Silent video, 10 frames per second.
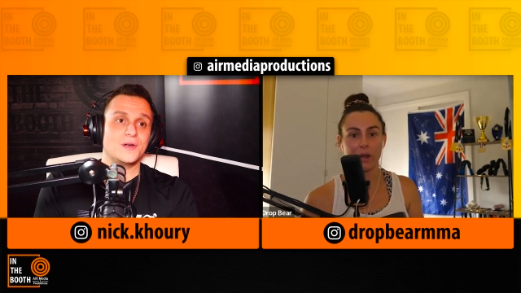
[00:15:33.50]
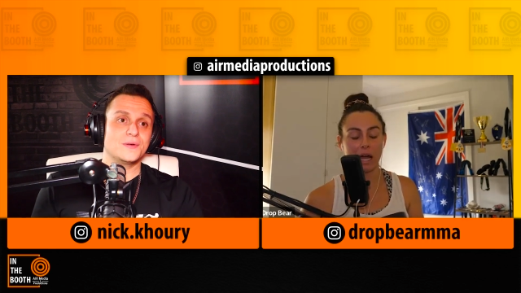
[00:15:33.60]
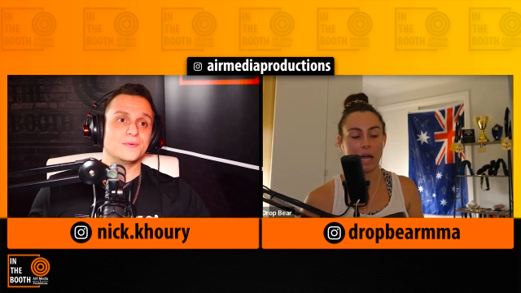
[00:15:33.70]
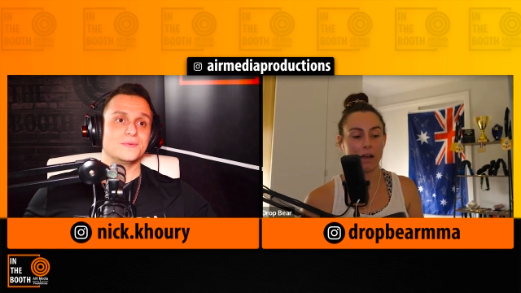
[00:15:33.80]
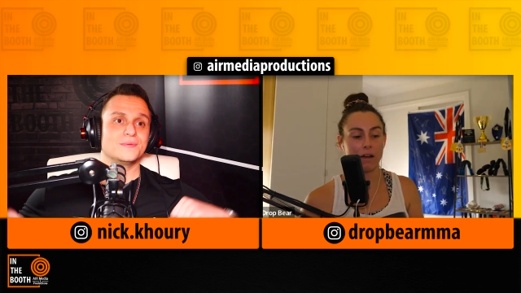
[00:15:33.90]

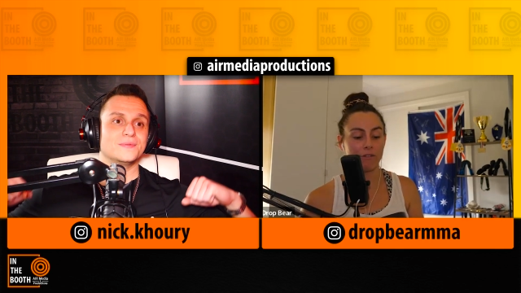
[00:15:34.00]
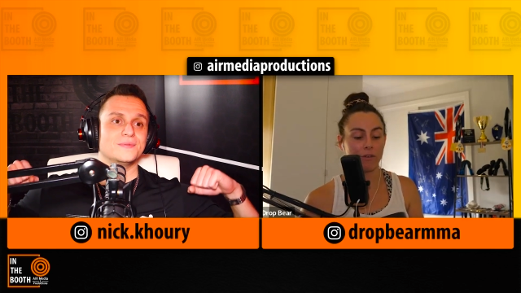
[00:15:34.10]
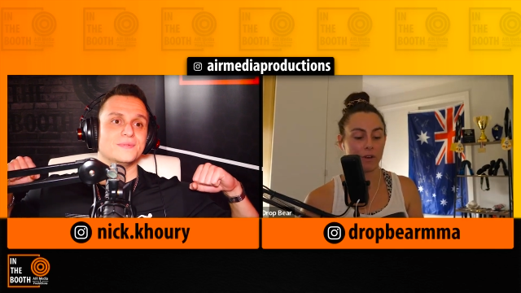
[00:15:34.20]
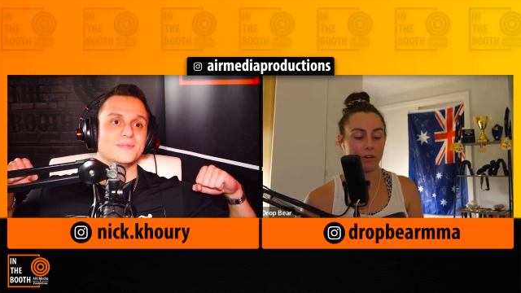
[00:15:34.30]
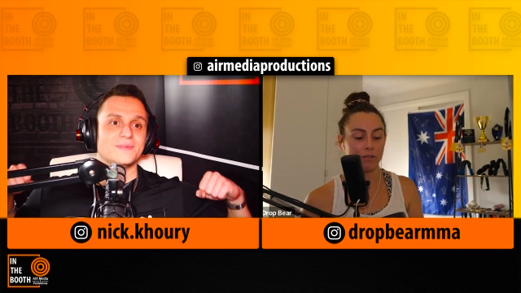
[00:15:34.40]
Speaker 1: well, uh,
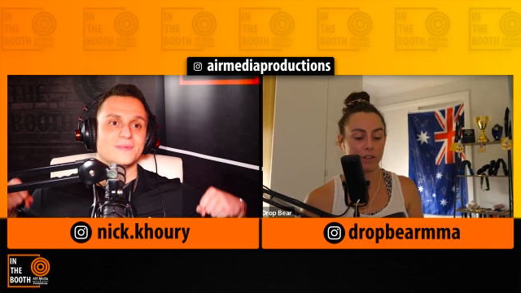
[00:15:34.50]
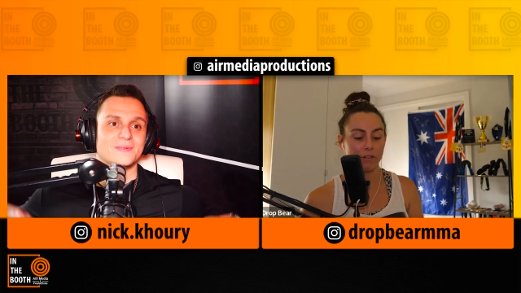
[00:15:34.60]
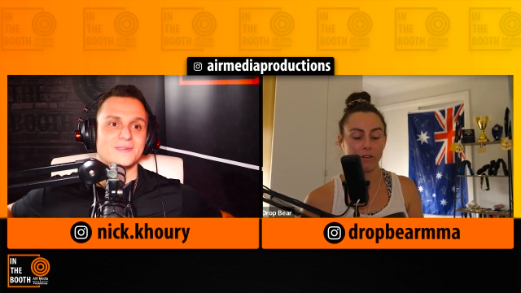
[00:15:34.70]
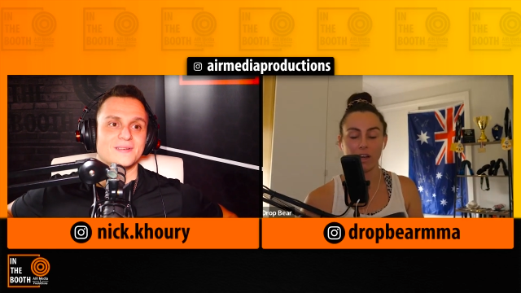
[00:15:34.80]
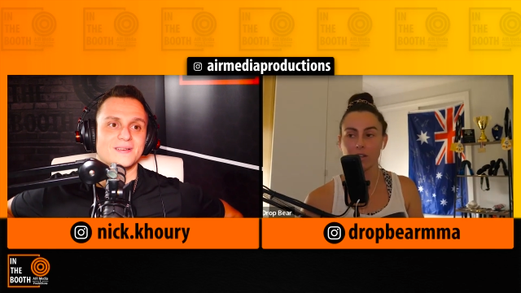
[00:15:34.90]
for, for the
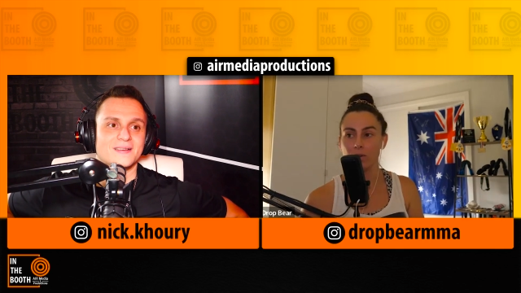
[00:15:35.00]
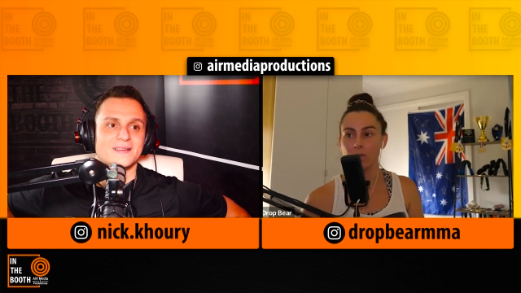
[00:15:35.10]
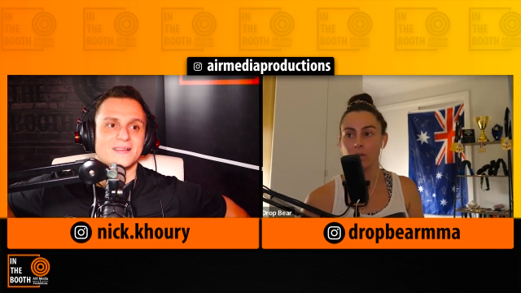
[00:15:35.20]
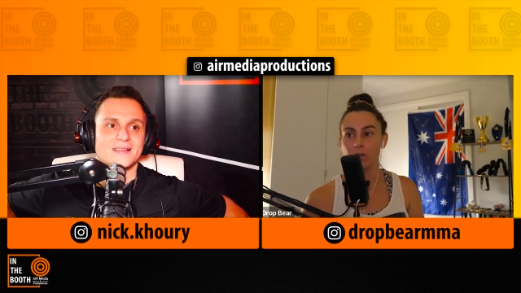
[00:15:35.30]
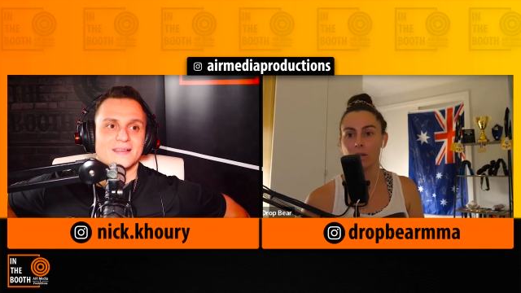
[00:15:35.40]
final.
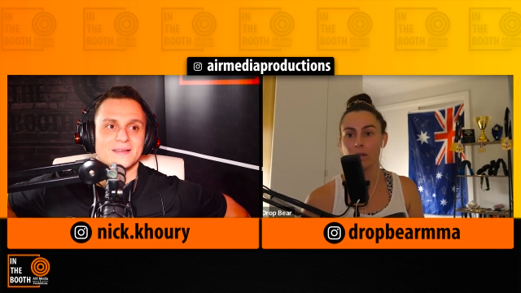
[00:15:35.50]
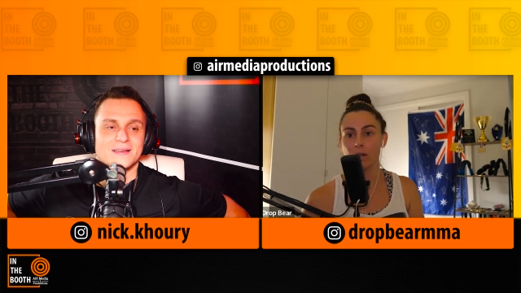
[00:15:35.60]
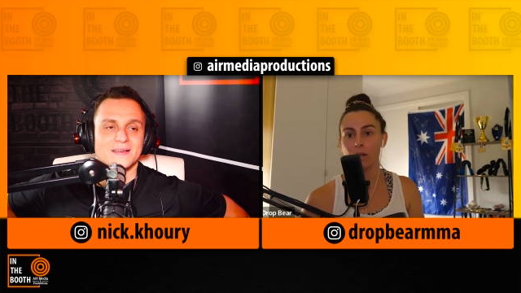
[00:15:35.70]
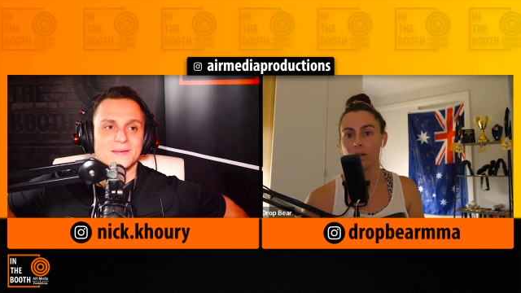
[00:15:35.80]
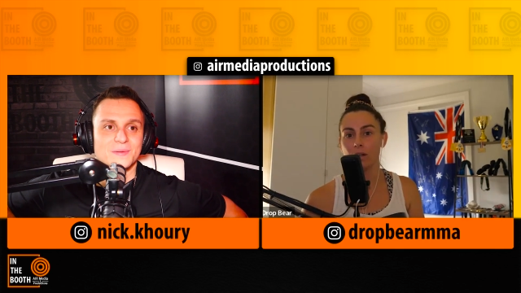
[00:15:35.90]

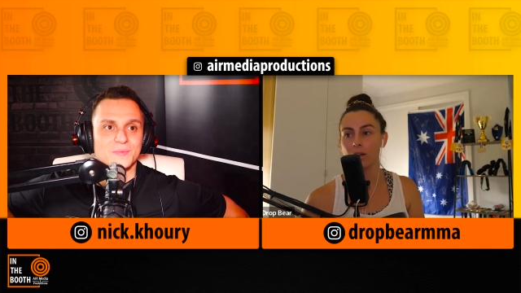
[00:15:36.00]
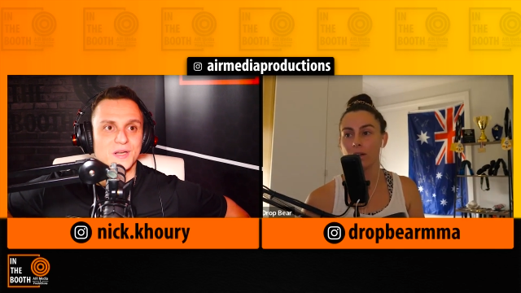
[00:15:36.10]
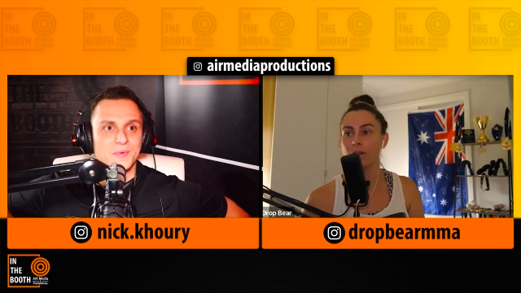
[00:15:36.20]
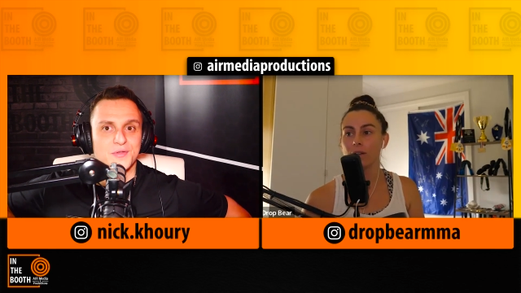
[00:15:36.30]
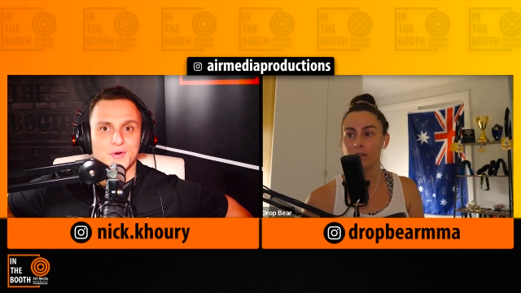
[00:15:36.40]

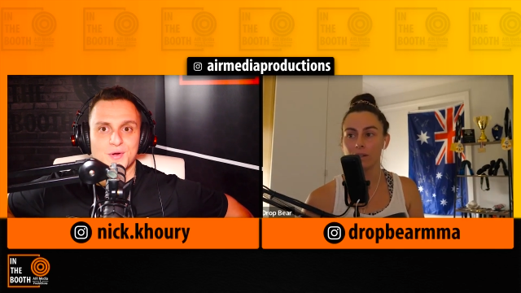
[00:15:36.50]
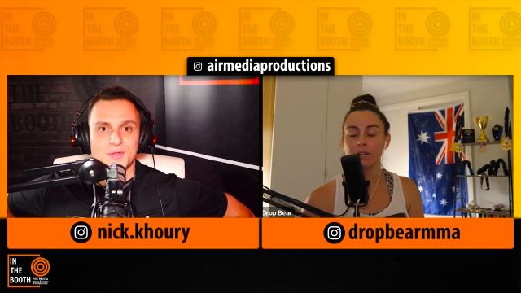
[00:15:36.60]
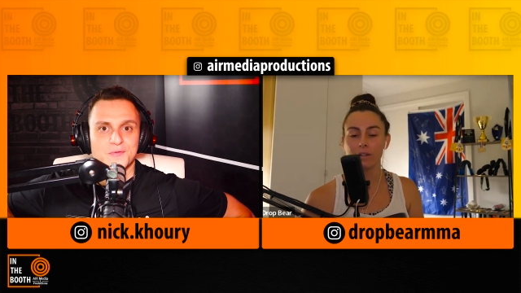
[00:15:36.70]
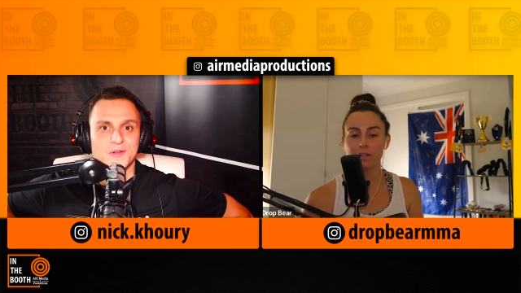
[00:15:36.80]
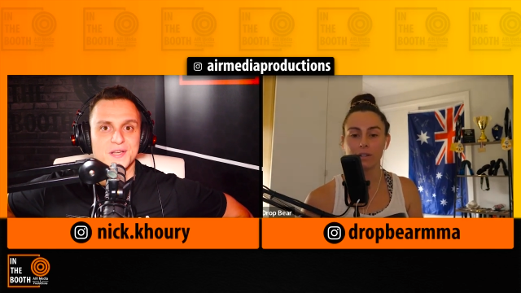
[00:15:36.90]
I'm going to be throwing
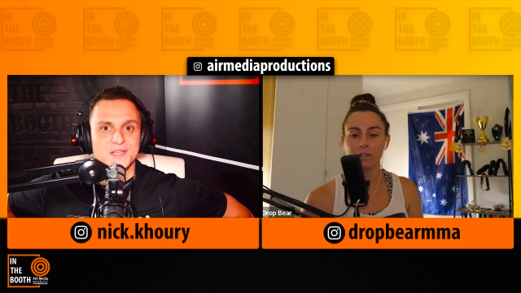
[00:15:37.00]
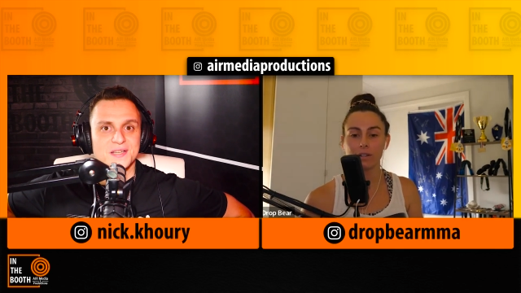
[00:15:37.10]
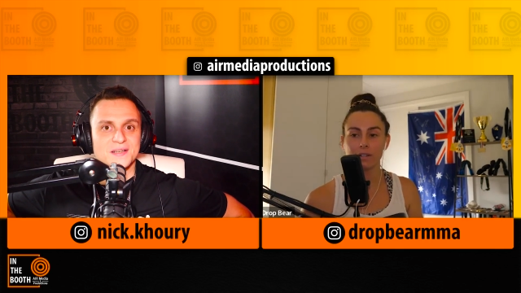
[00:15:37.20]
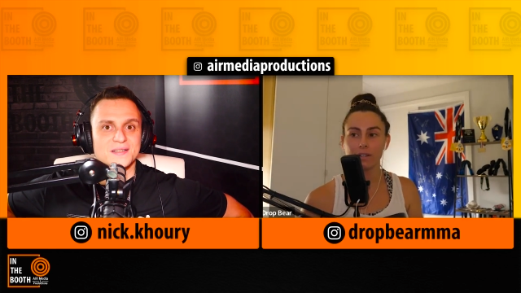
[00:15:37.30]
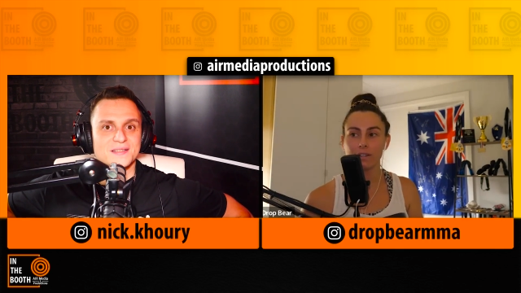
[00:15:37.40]
all the footage
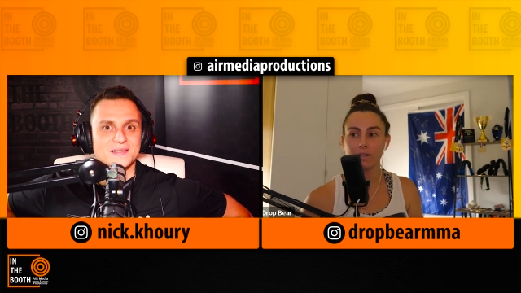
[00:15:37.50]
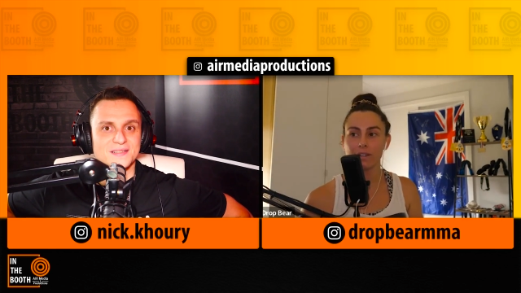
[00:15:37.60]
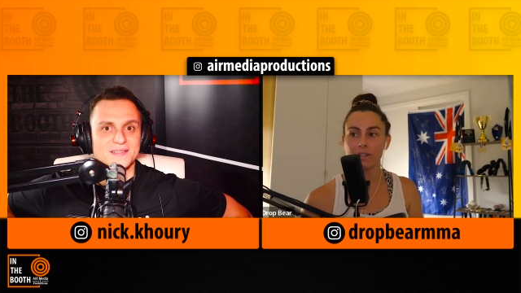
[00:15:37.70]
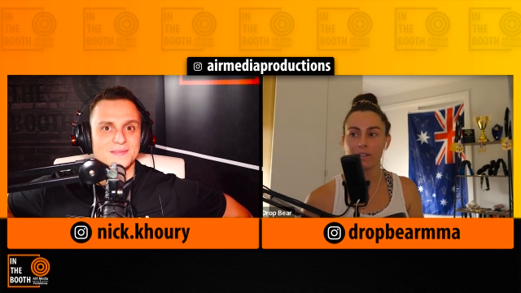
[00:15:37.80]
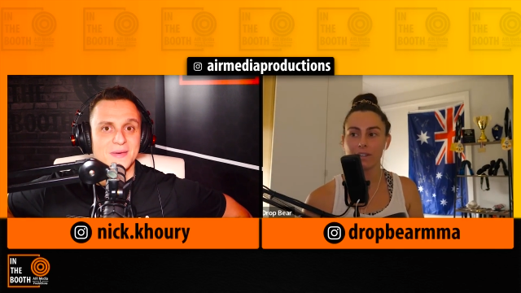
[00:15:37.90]
in here,
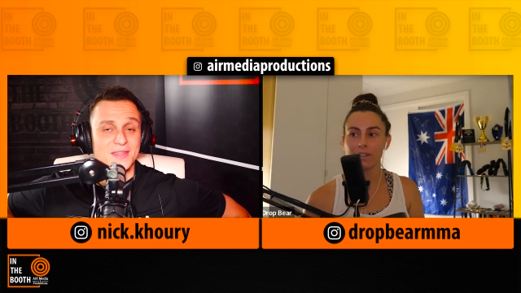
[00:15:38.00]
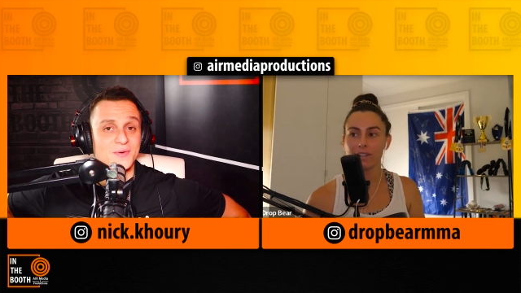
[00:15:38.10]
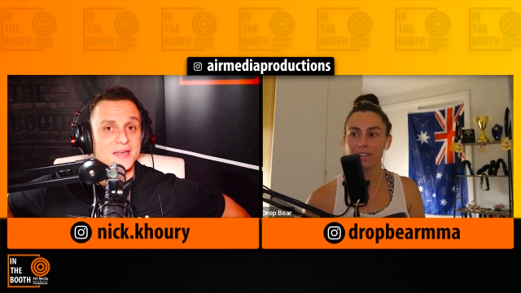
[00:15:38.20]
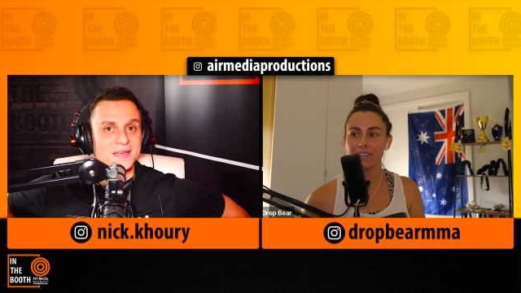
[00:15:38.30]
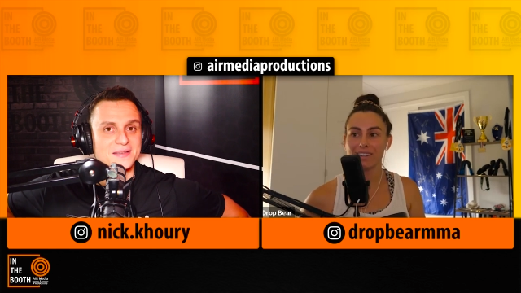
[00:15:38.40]
by
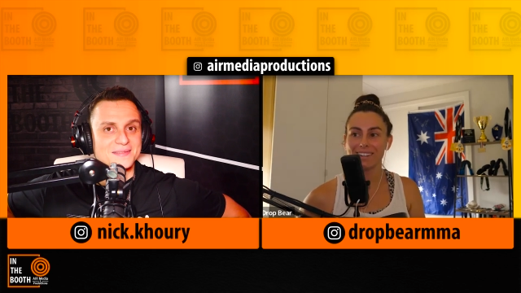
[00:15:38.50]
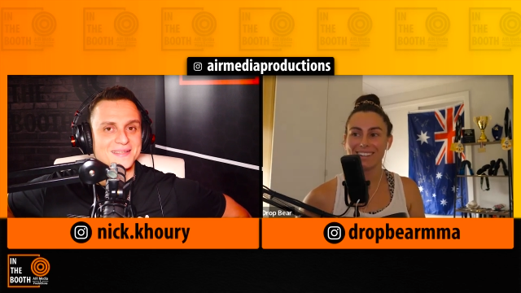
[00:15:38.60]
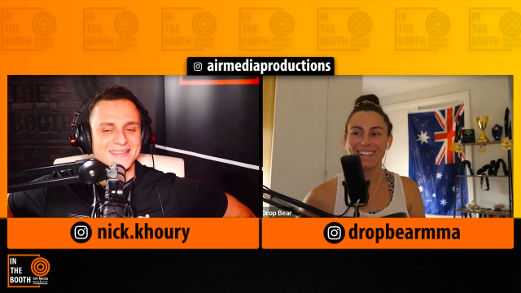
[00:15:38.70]
the way.